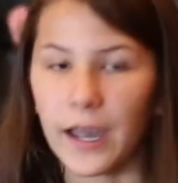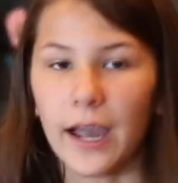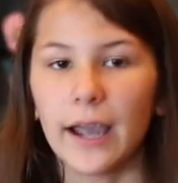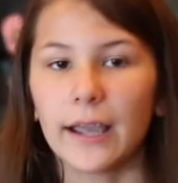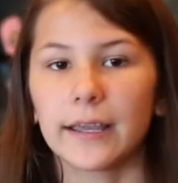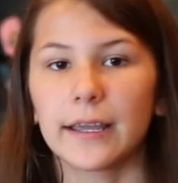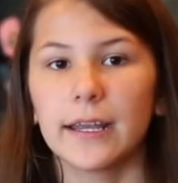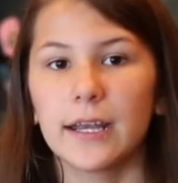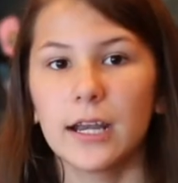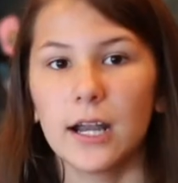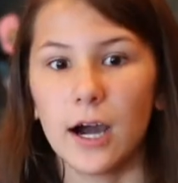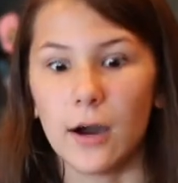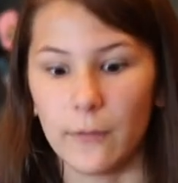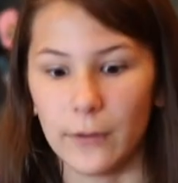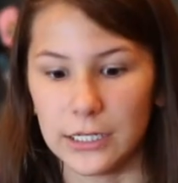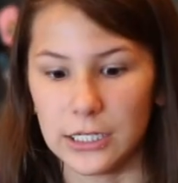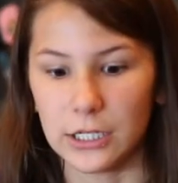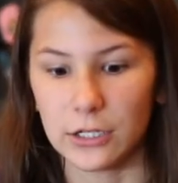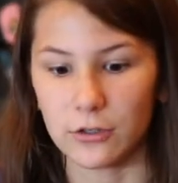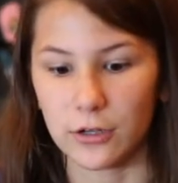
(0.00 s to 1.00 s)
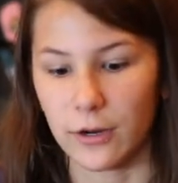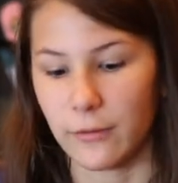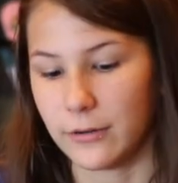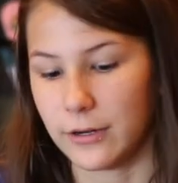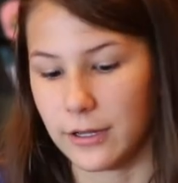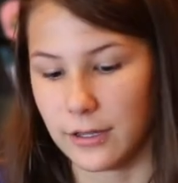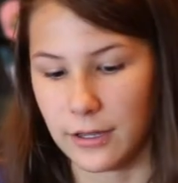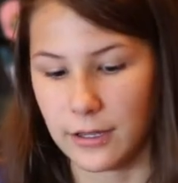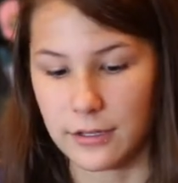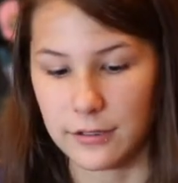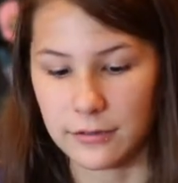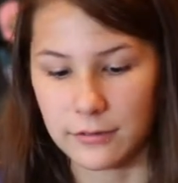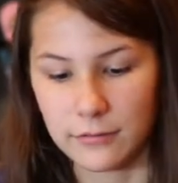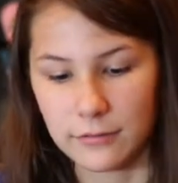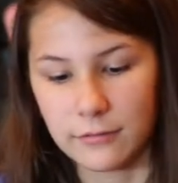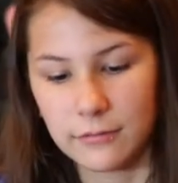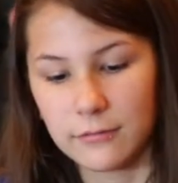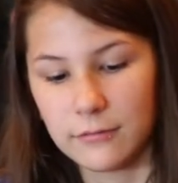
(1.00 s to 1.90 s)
I cannot wait to try one of these.